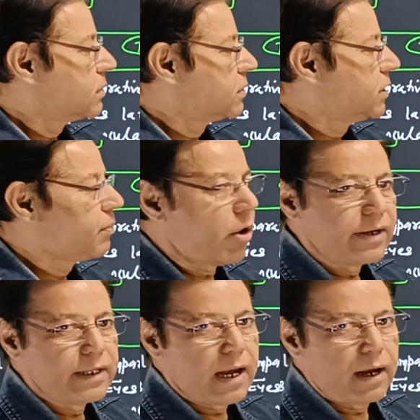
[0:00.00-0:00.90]

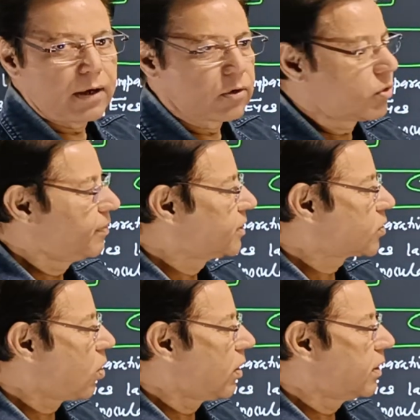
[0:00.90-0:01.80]
Seboidea group is
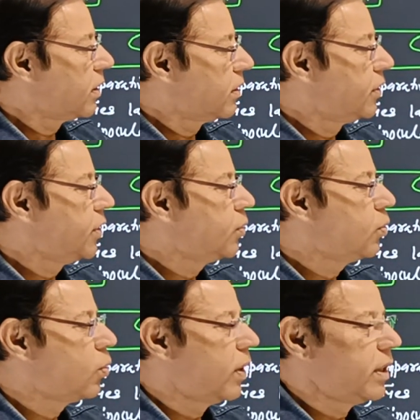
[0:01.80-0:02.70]
called New
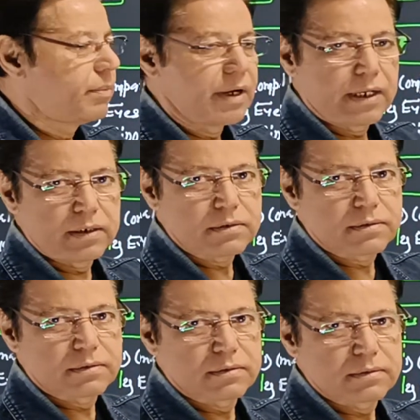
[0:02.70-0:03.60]
World
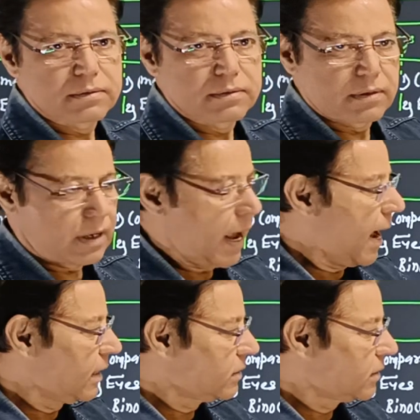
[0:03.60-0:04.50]
monkeys,
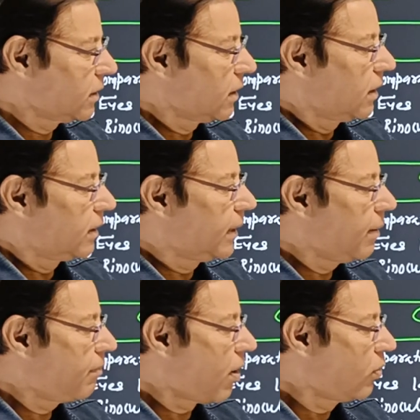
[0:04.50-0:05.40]
as
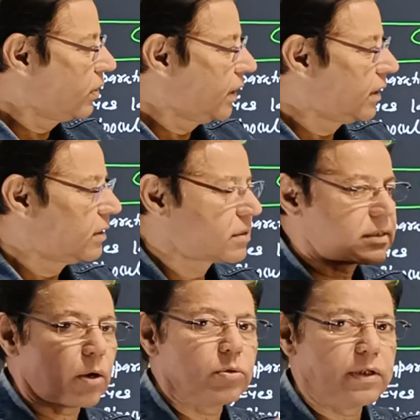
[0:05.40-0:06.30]
they found in
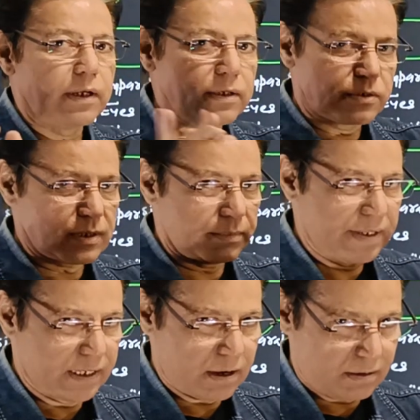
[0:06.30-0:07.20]
Southeast
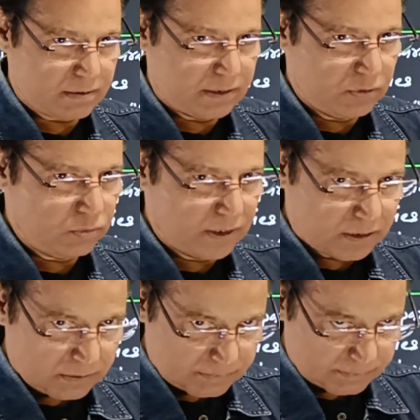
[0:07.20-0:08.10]
America, New World.